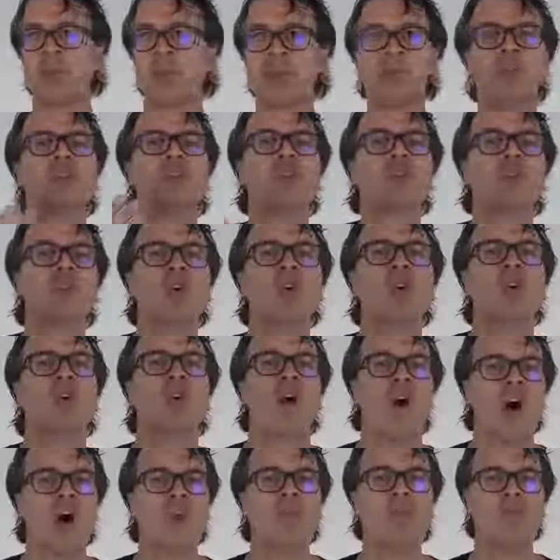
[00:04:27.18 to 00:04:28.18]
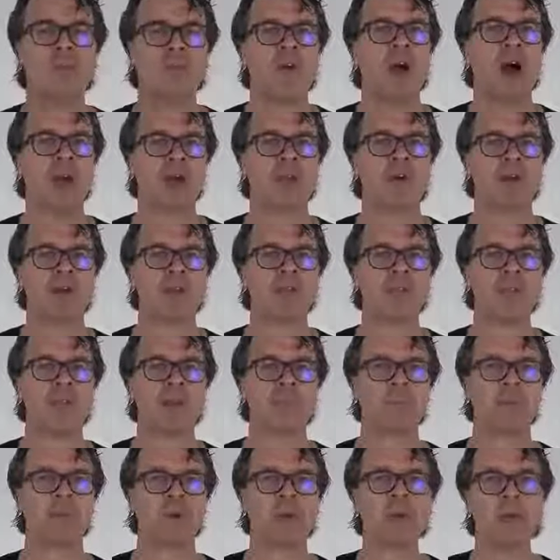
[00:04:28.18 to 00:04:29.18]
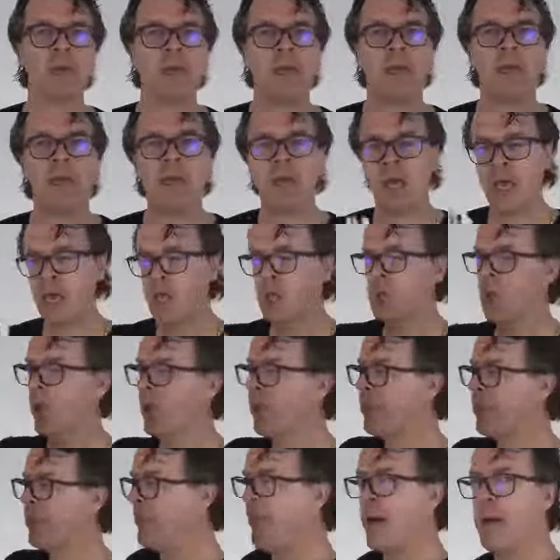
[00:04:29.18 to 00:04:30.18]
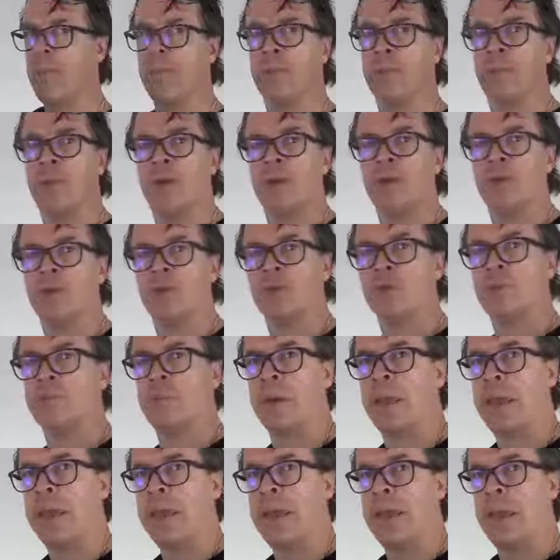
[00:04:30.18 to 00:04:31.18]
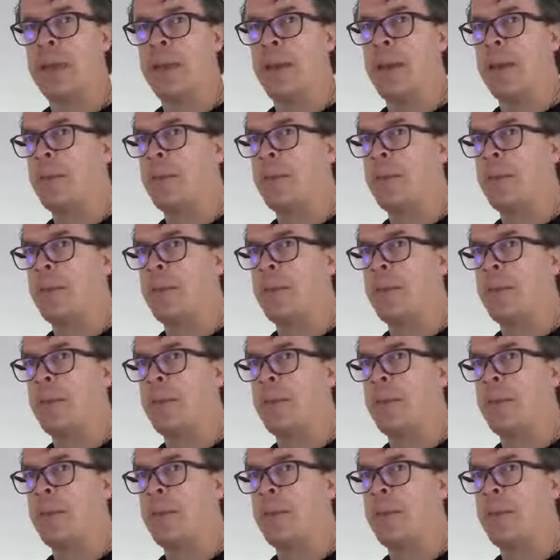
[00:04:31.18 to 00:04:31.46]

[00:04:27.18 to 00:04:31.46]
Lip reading: To ensure you're on the right contact point, your thumb should be